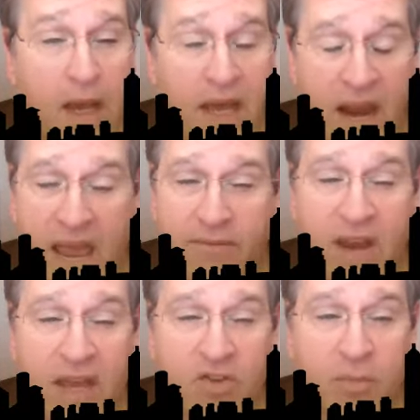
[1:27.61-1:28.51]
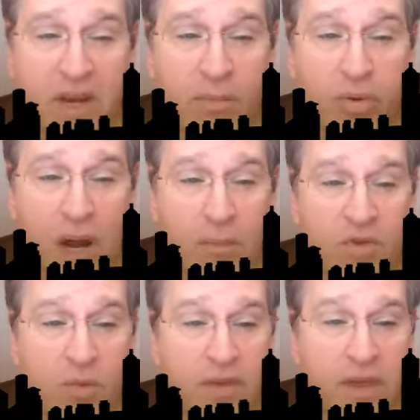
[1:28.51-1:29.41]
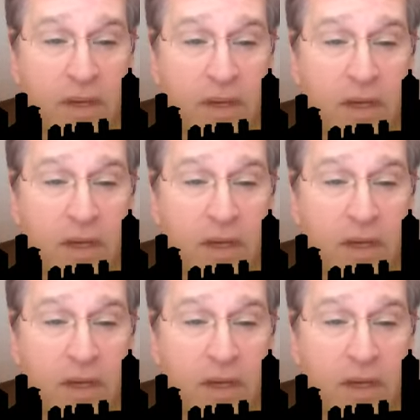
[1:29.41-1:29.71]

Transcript: and I haven't had too many problems with it.